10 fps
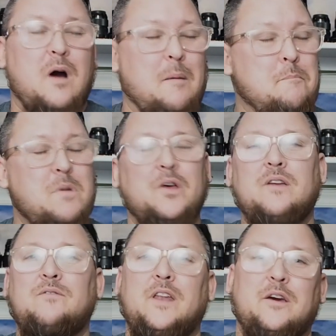a
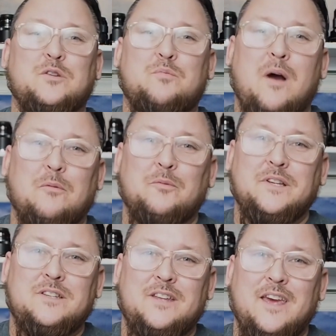million videos probably
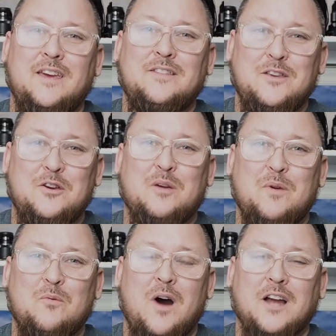today that you could
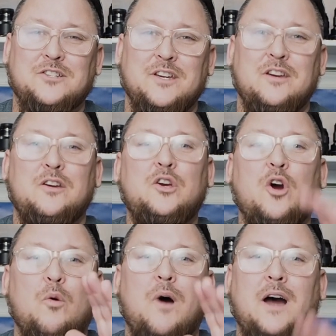be watching.
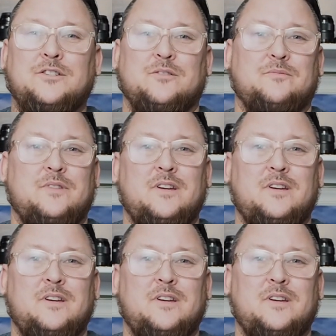Go watch them